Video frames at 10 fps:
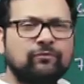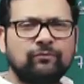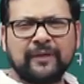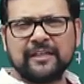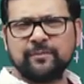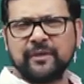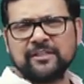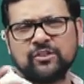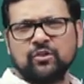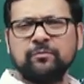because we
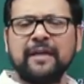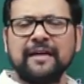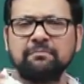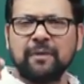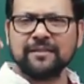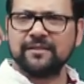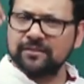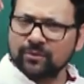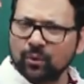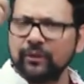assume that mass
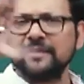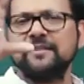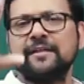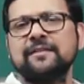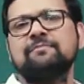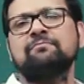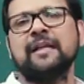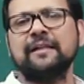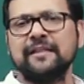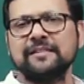is so less, there is
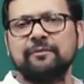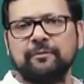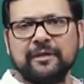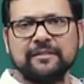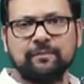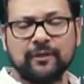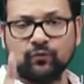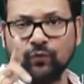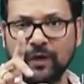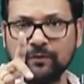negligible mass, but
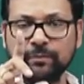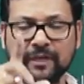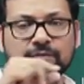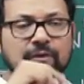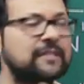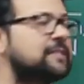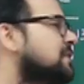1 plus 1 is the